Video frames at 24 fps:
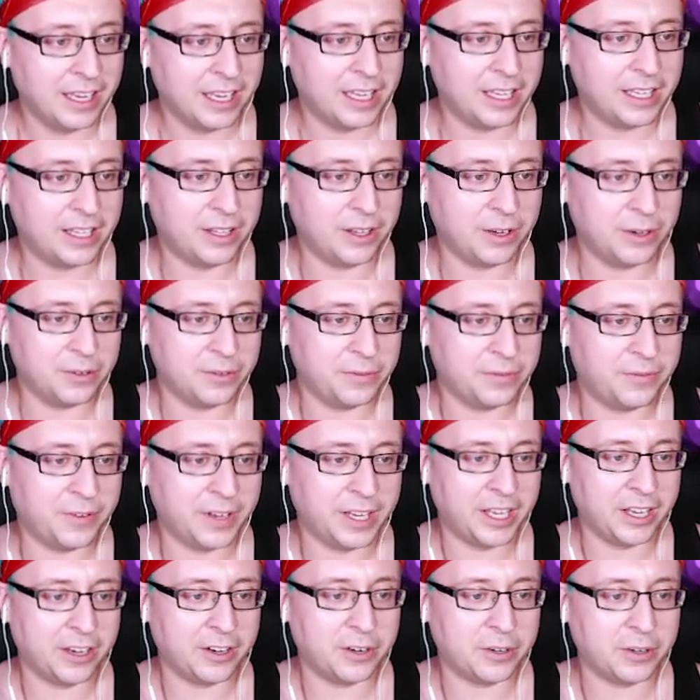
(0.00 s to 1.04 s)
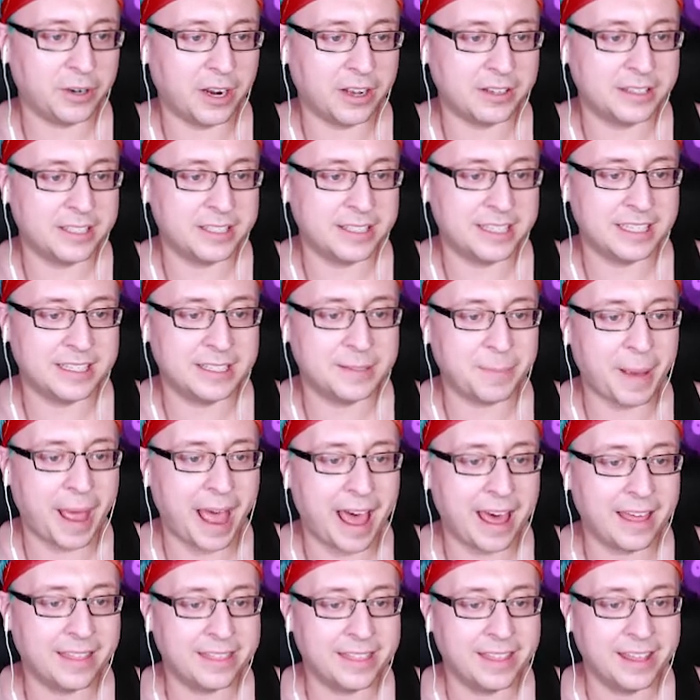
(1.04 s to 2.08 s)
A lone figure crosses its
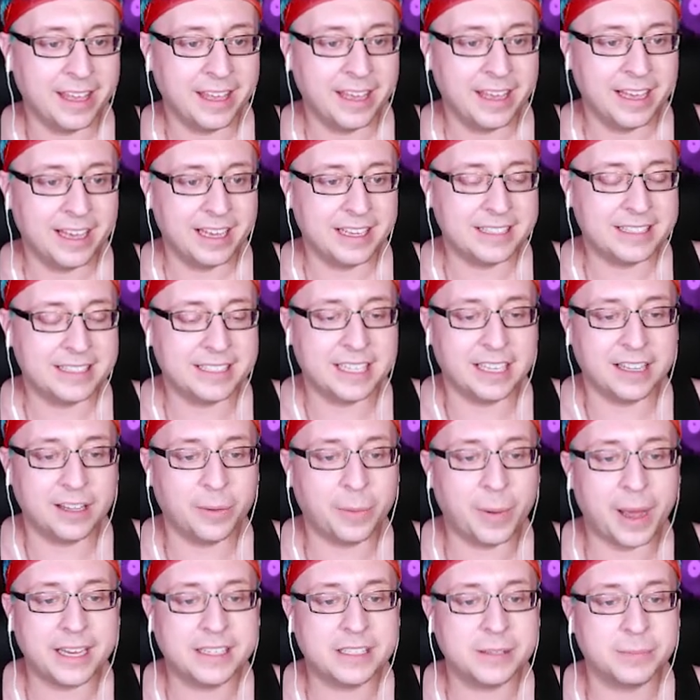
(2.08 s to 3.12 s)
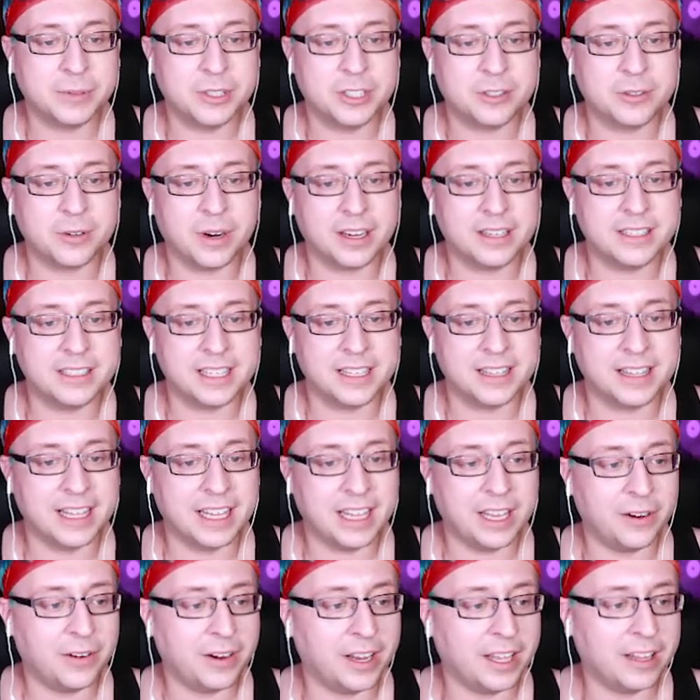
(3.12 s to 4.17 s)
path, a silhouette obstructing
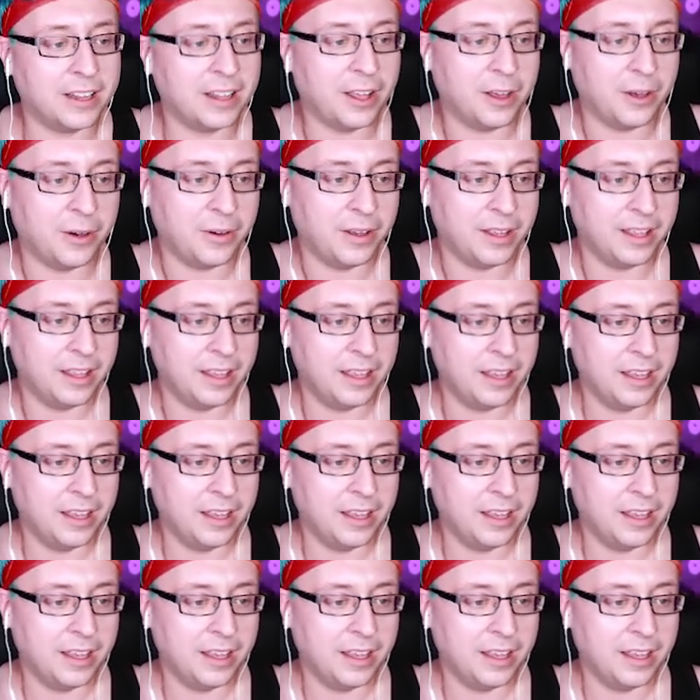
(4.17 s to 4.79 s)
the eerie glow.